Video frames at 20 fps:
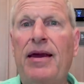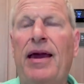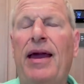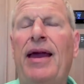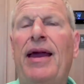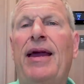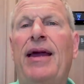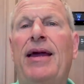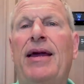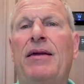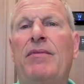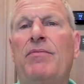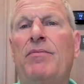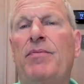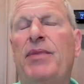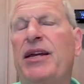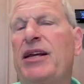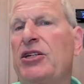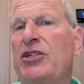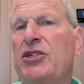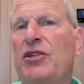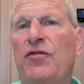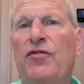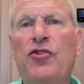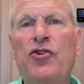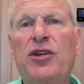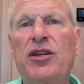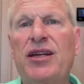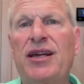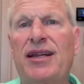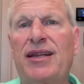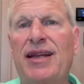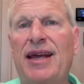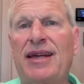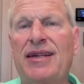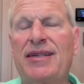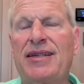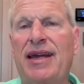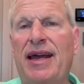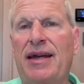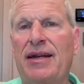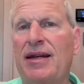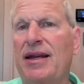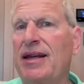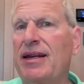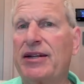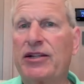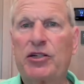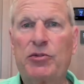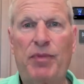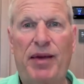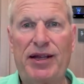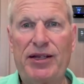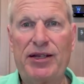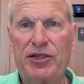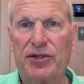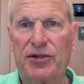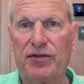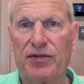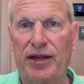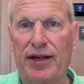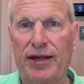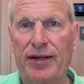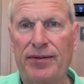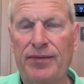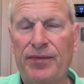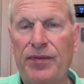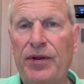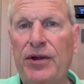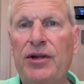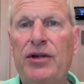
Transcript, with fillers: And because if you can get that debt inexpensively,